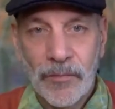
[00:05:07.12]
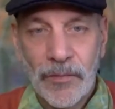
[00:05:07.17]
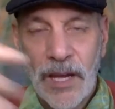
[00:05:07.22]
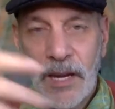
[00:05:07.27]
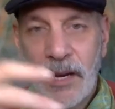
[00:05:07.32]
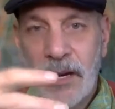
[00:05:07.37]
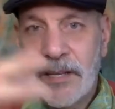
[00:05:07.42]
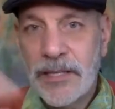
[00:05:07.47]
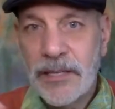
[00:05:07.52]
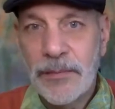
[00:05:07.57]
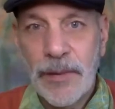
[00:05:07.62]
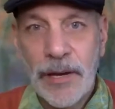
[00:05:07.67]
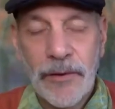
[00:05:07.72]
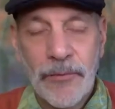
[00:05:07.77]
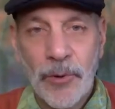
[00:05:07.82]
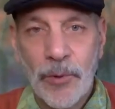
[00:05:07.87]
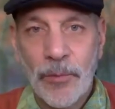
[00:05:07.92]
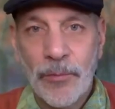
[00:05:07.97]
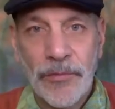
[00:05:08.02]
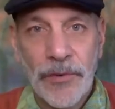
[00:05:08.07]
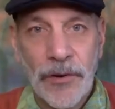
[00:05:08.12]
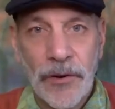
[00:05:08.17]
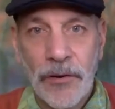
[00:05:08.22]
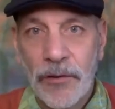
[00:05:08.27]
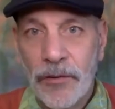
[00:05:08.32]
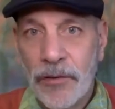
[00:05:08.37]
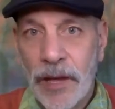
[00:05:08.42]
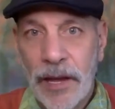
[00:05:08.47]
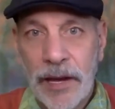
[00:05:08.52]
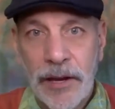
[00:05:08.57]
I need to make room
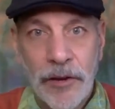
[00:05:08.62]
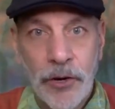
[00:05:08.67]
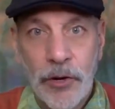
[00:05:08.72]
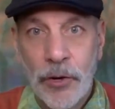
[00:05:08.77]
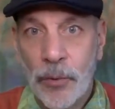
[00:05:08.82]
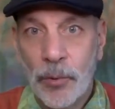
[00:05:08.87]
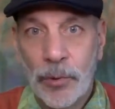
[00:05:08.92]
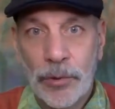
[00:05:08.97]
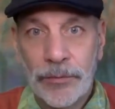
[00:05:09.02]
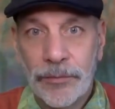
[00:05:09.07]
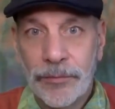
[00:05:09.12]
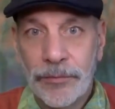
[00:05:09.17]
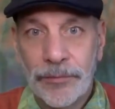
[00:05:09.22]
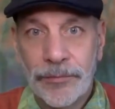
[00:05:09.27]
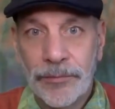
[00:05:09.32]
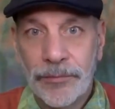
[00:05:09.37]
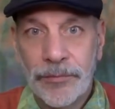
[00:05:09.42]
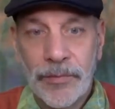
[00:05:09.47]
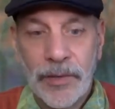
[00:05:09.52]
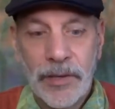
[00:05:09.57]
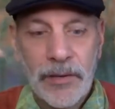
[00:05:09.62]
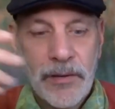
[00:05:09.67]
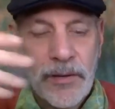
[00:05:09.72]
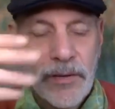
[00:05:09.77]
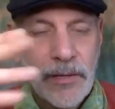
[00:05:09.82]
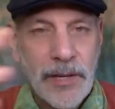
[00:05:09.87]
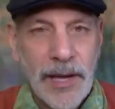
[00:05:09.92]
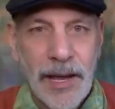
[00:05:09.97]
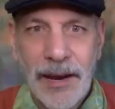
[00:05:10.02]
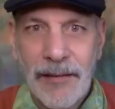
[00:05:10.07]
for like new.
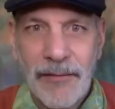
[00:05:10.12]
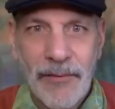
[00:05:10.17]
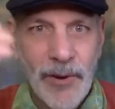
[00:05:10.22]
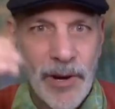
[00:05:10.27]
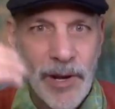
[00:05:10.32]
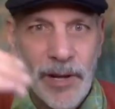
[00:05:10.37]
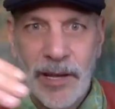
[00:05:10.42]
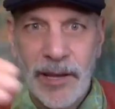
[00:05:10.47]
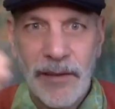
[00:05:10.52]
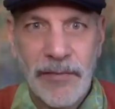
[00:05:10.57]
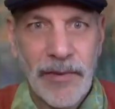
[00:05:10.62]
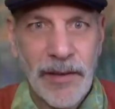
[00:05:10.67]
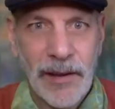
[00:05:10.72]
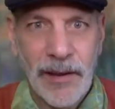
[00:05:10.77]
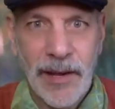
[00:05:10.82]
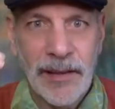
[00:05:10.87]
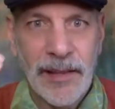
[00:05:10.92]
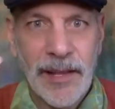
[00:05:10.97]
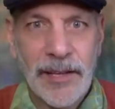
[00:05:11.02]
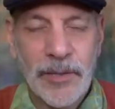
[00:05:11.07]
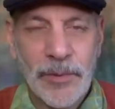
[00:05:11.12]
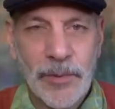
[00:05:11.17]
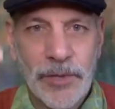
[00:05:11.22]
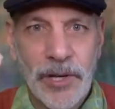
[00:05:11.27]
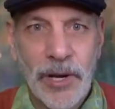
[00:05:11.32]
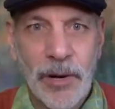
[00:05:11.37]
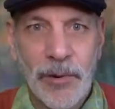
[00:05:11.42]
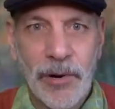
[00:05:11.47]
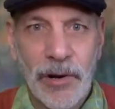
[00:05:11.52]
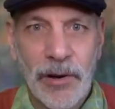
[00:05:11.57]
And I really feel like that's what's
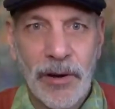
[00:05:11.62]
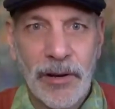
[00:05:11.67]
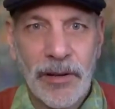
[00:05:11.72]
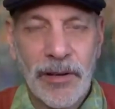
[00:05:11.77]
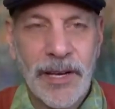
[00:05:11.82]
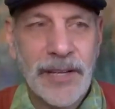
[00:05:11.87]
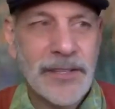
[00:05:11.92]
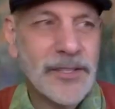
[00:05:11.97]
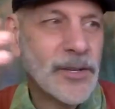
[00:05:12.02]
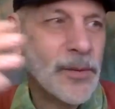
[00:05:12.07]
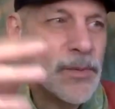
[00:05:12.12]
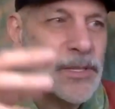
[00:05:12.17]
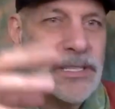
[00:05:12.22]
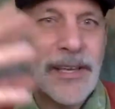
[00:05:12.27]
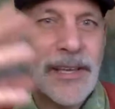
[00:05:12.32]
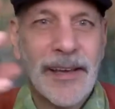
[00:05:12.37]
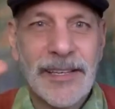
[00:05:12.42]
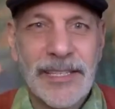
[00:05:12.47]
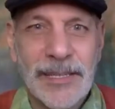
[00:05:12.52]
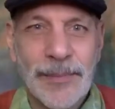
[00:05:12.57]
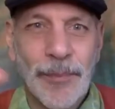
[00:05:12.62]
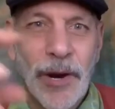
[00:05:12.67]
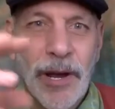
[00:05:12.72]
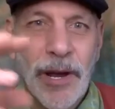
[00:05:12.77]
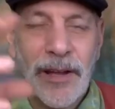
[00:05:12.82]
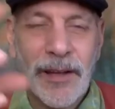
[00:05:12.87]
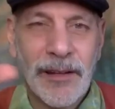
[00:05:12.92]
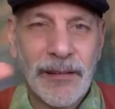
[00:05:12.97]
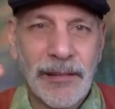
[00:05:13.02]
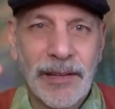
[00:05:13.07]
going on. It's almost like a
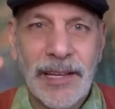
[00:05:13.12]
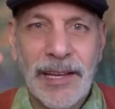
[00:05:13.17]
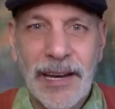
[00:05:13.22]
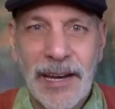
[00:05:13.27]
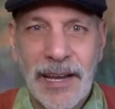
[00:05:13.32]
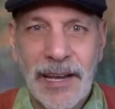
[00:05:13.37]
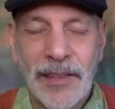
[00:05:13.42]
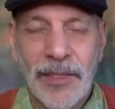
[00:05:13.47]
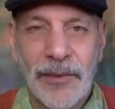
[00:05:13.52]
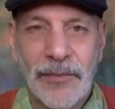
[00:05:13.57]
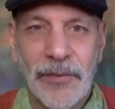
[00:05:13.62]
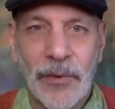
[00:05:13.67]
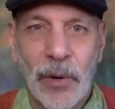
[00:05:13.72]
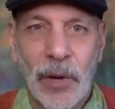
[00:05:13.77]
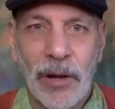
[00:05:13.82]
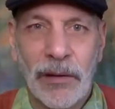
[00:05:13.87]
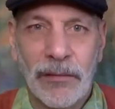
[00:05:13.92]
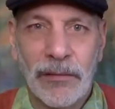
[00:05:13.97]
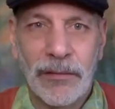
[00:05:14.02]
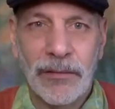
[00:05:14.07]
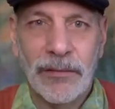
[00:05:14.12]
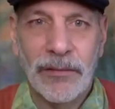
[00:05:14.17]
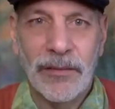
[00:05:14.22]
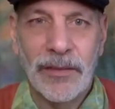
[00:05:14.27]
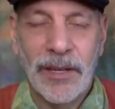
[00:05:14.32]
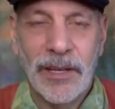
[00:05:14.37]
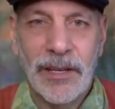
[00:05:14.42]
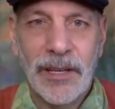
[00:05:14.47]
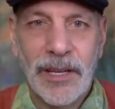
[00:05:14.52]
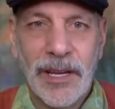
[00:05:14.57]
spring cleaning in the fall,
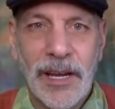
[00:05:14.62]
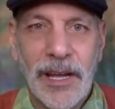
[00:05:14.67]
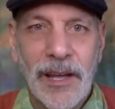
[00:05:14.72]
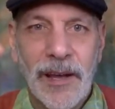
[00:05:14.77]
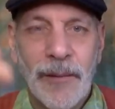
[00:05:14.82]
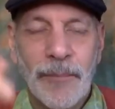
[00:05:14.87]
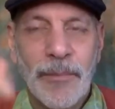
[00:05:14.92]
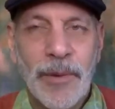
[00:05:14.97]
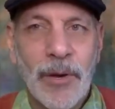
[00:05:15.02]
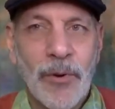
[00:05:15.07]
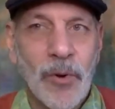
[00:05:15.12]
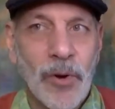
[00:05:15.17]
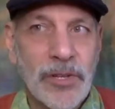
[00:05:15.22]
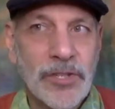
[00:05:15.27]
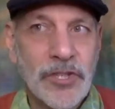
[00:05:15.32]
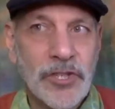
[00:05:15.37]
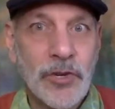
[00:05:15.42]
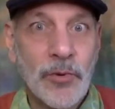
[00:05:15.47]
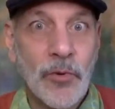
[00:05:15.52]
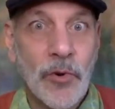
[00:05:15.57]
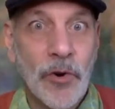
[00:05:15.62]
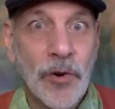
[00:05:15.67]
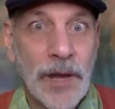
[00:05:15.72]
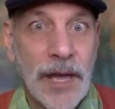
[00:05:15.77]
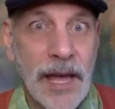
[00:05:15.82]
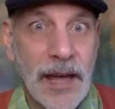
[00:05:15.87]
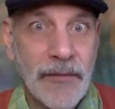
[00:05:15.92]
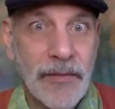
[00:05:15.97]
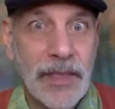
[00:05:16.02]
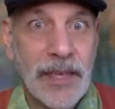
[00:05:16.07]
because you already
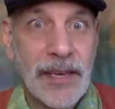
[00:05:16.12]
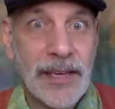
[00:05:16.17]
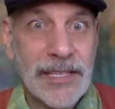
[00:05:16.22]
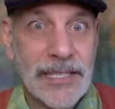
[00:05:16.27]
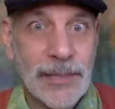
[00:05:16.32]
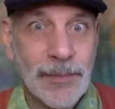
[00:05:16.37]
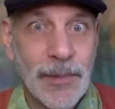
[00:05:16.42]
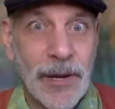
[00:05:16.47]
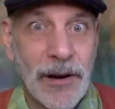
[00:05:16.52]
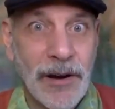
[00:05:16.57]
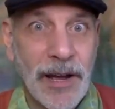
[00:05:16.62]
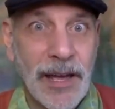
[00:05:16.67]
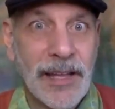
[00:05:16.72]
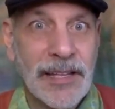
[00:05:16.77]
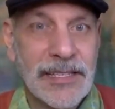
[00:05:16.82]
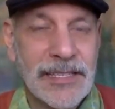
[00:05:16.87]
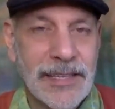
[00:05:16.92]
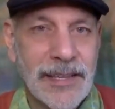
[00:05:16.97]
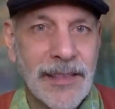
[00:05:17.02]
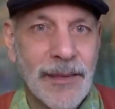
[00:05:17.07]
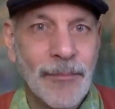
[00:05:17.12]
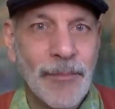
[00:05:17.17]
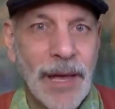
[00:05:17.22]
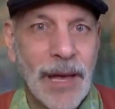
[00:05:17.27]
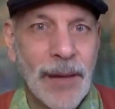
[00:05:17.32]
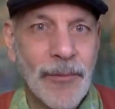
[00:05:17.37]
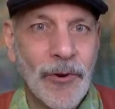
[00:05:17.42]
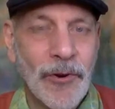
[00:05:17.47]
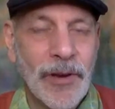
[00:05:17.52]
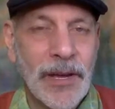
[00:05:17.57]
have the experience and the
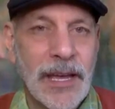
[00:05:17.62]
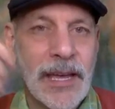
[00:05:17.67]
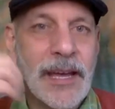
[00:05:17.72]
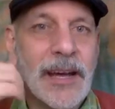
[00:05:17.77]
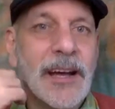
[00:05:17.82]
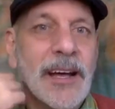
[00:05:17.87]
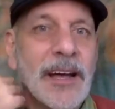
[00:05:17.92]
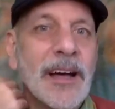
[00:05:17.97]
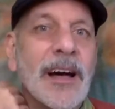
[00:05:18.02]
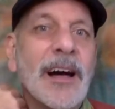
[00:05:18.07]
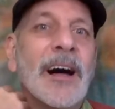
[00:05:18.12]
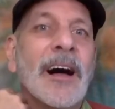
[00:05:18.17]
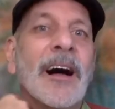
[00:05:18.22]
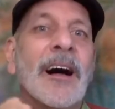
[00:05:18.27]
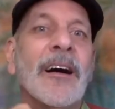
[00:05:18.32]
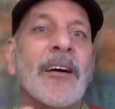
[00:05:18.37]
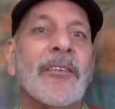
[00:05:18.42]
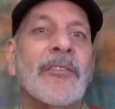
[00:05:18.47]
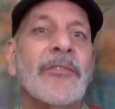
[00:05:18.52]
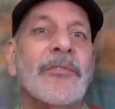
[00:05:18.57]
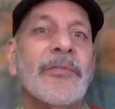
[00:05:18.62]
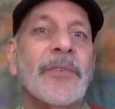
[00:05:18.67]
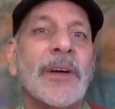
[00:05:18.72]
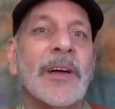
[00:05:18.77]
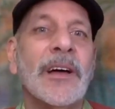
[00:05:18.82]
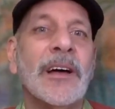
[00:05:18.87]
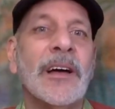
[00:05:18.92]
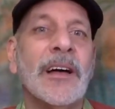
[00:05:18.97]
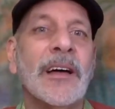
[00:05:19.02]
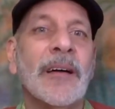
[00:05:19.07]
memory of
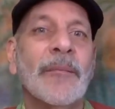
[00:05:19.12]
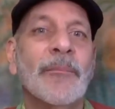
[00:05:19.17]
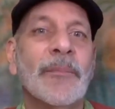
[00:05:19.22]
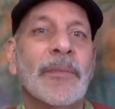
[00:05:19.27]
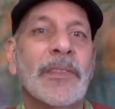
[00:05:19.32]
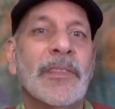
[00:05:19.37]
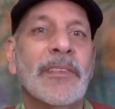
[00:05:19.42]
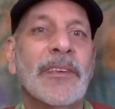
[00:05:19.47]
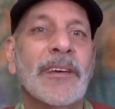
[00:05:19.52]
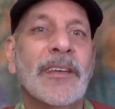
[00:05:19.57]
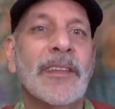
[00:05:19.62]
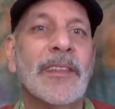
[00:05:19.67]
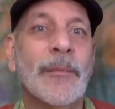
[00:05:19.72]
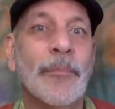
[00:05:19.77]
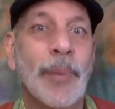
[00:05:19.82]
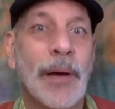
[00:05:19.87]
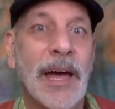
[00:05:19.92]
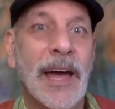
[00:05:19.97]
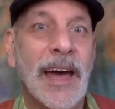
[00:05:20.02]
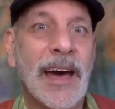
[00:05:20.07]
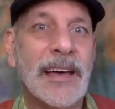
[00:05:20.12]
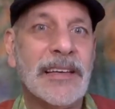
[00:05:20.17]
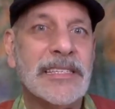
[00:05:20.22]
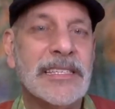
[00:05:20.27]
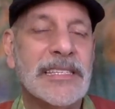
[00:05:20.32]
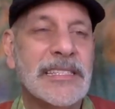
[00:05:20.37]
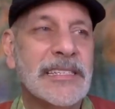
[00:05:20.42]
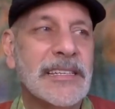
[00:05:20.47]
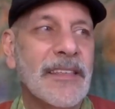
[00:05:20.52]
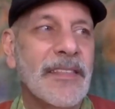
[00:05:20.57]
the
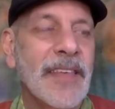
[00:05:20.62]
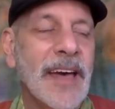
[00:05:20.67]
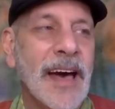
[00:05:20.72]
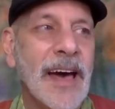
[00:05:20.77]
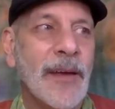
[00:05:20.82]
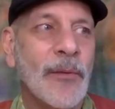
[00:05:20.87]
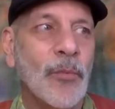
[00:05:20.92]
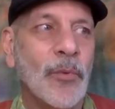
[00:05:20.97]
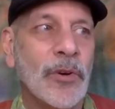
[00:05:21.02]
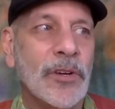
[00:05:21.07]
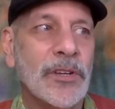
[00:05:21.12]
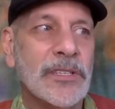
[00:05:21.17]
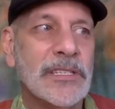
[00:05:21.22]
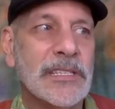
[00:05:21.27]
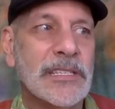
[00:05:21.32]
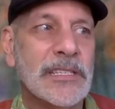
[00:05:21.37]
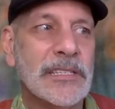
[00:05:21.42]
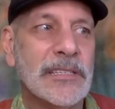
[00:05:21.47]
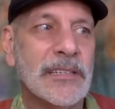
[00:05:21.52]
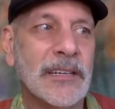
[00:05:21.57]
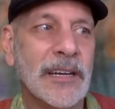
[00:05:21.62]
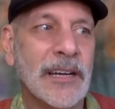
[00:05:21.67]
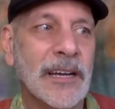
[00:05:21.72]
past that was